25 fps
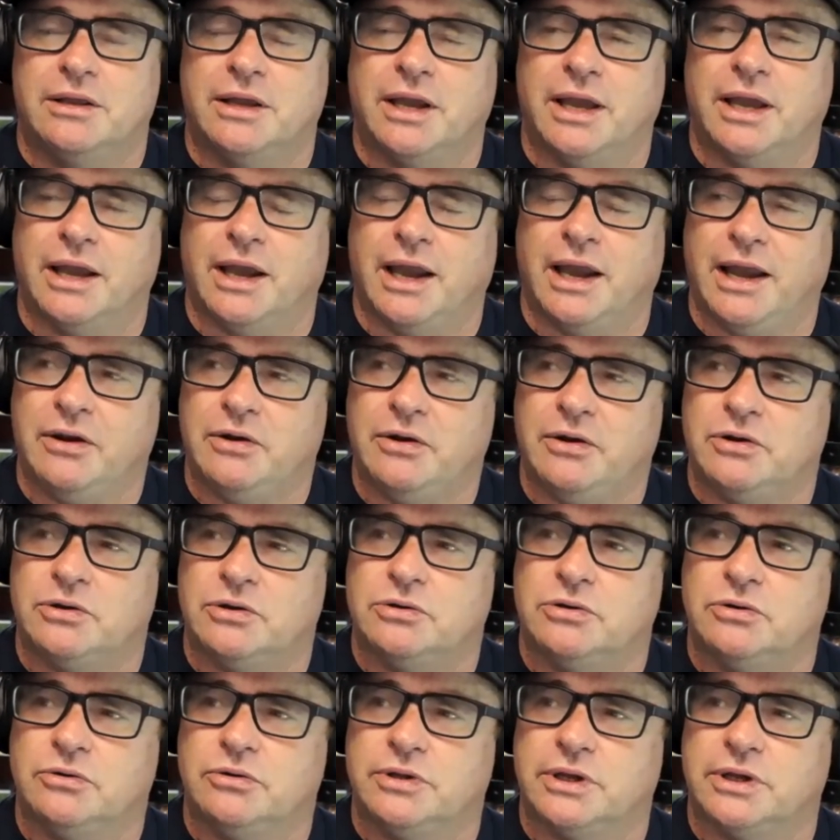How do you
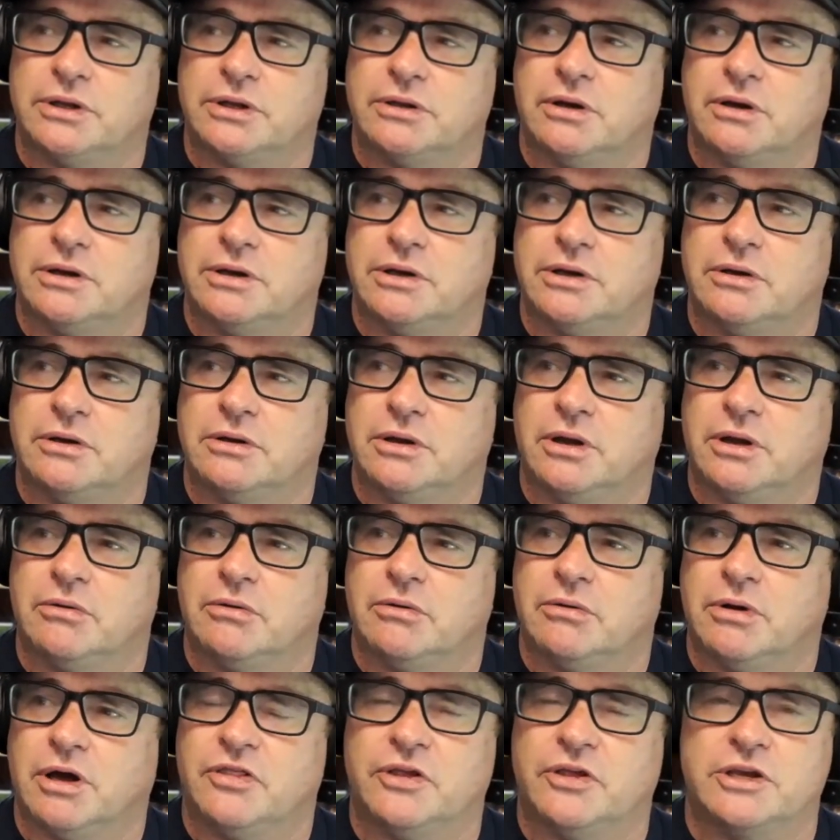do that? I don't know.
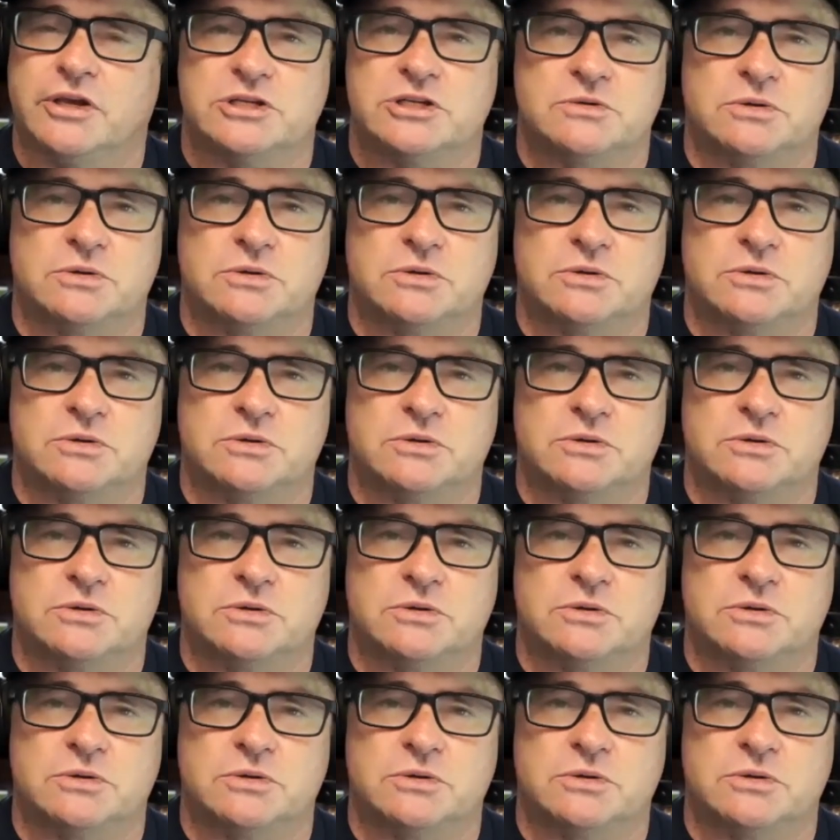I think